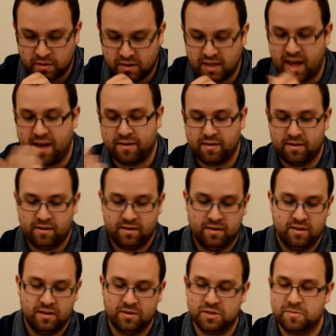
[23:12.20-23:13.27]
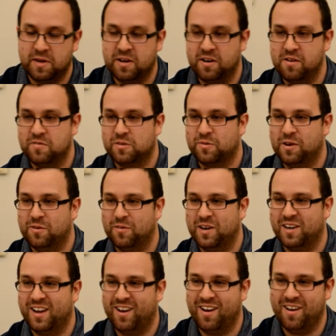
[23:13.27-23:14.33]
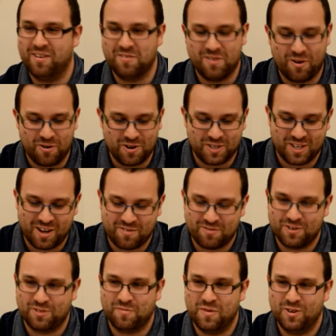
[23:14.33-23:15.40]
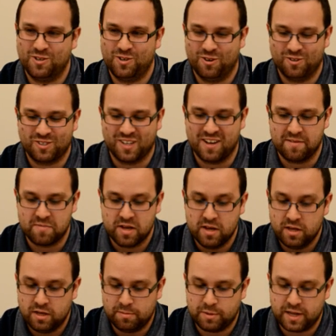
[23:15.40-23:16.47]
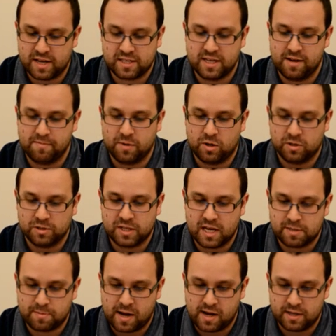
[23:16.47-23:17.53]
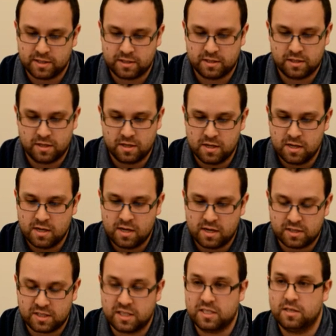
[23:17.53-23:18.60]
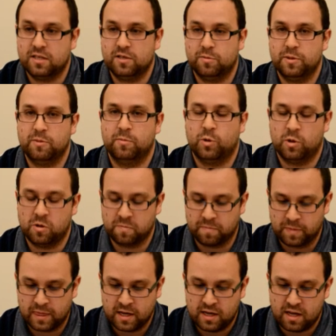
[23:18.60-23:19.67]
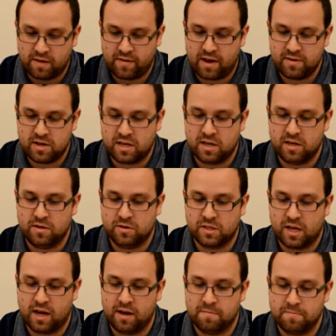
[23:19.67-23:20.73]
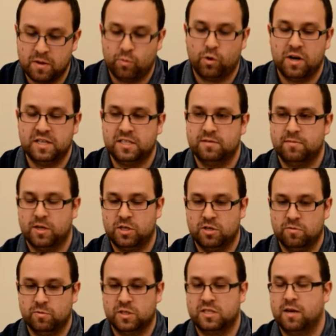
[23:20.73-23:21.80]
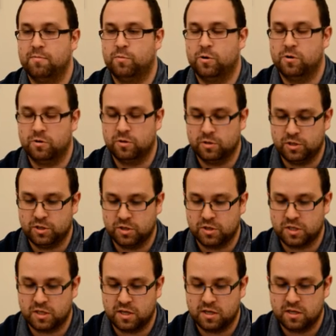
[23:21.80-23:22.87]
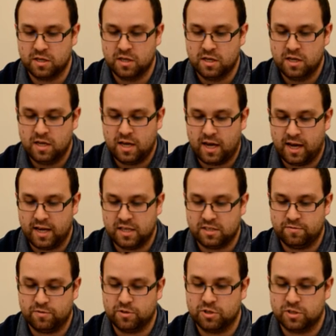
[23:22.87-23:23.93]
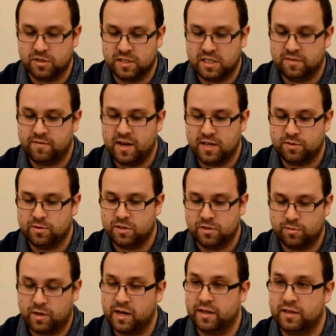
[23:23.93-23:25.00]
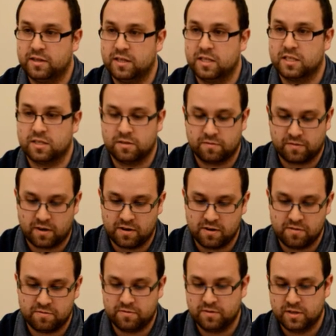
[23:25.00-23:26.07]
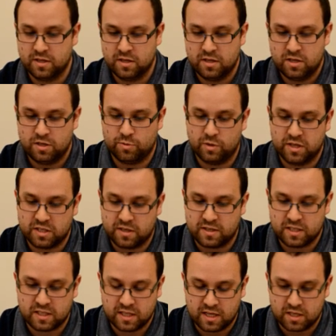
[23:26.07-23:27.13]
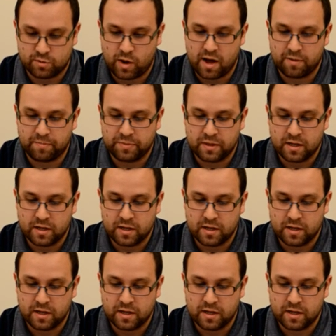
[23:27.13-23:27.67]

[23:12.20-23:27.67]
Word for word: Yeah, I was a bit nervous when it went uh, orange there for a short time, but that's it, all tests passed. So that's a little bit more of how you can use, um, what I didn't mention was temporal adjuster uh, is a functional interface, which is why this stuff kind of works nicely as well.